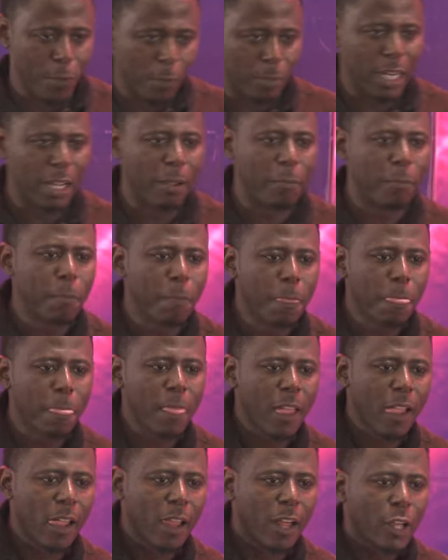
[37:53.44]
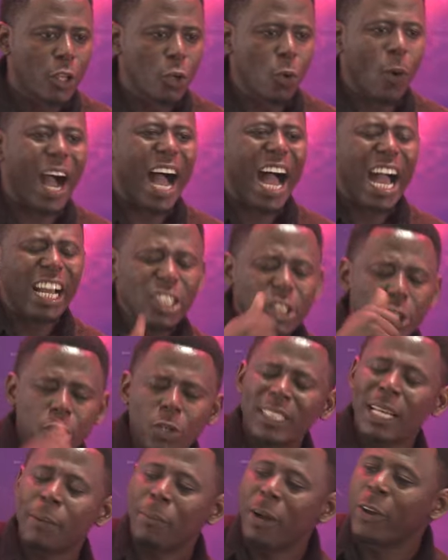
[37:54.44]
problem. You are
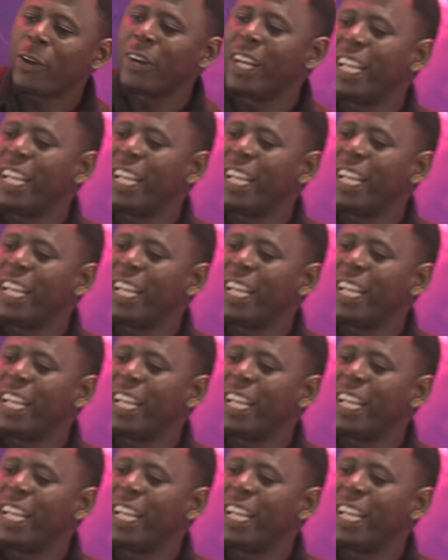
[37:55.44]
anxious about